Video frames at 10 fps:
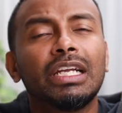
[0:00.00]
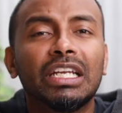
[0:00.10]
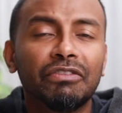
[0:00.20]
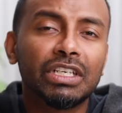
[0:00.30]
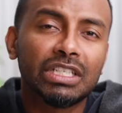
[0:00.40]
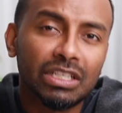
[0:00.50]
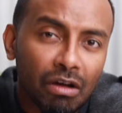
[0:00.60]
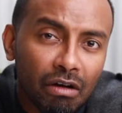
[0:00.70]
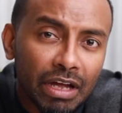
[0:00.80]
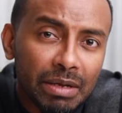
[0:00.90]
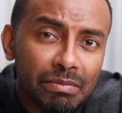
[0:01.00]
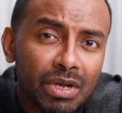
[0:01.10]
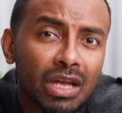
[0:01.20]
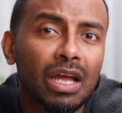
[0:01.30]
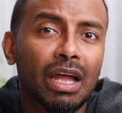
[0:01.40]
give it
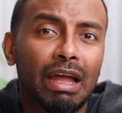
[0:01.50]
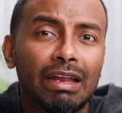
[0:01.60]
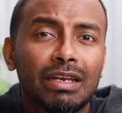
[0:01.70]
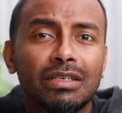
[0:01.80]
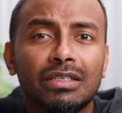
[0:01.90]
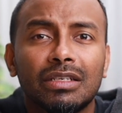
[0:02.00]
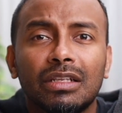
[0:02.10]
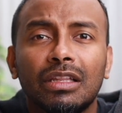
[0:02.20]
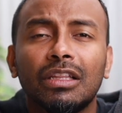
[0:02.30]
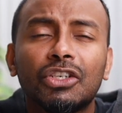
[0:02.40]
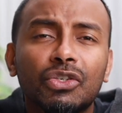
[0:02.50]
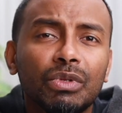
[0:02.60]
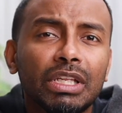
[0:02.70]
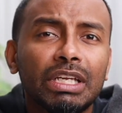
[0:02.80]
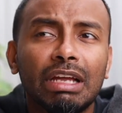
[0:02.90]
time, and
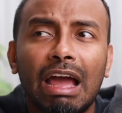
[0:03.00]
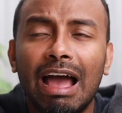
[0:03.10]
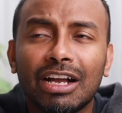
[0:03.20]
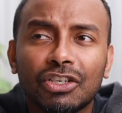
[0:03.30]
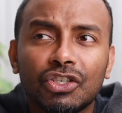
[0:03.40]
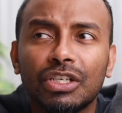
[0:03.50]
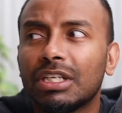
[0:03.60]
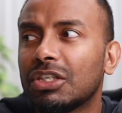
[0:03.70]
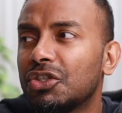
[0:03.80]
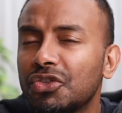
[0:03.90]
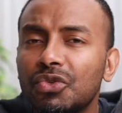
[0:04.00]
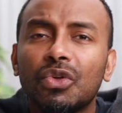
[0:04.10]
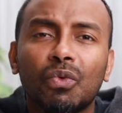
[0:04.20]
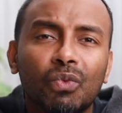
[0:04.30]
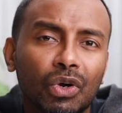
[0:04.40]
literally action it. Do
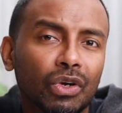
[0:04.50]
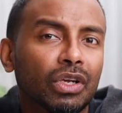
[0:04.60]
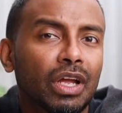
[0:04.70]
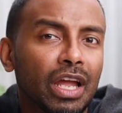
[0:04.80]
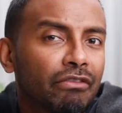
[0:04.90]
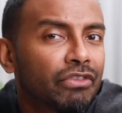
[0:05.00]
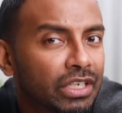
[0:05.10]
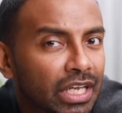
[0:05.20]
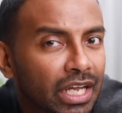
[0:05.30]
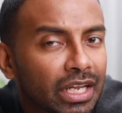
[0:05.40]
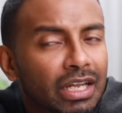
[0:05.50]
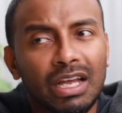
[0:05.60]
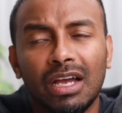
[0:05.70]
the work every day.